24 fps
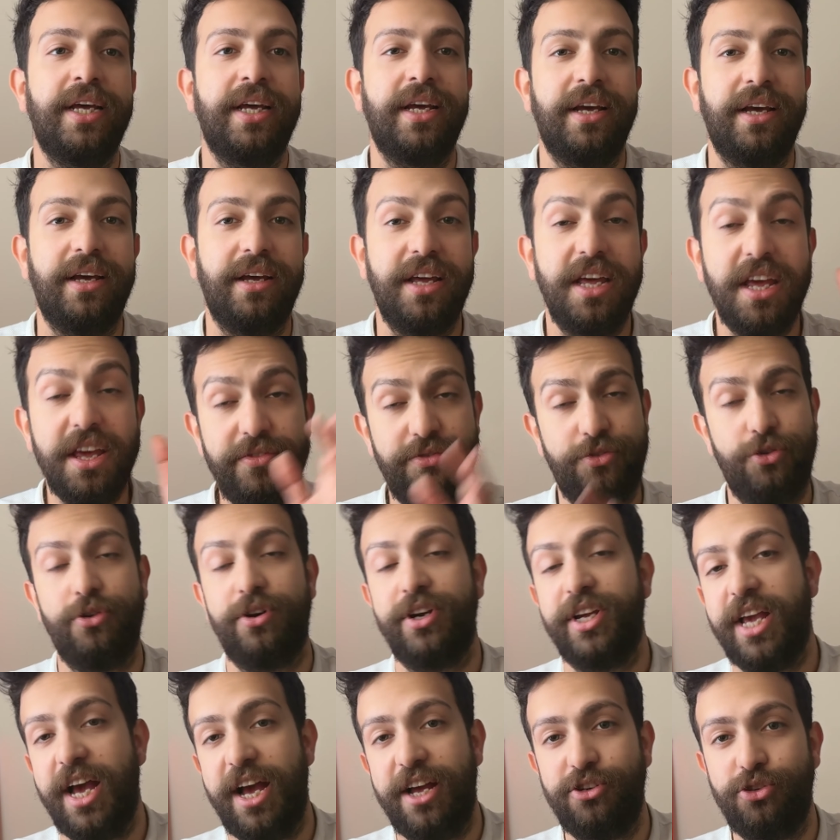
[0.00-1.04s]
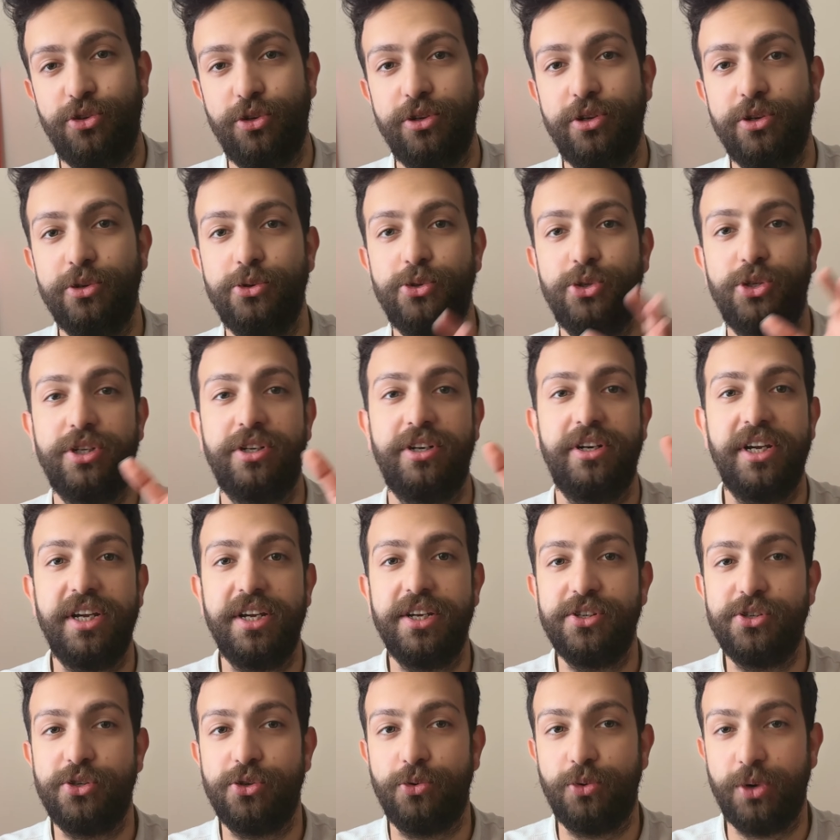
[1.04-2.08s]
if you're a casual user,
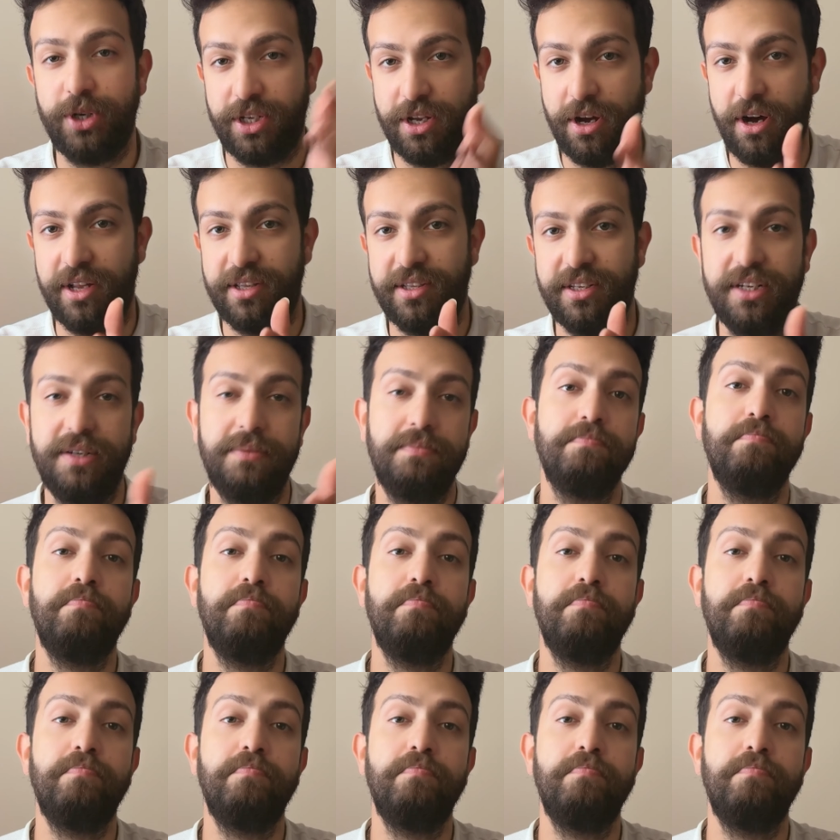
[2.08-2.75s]
is redundant.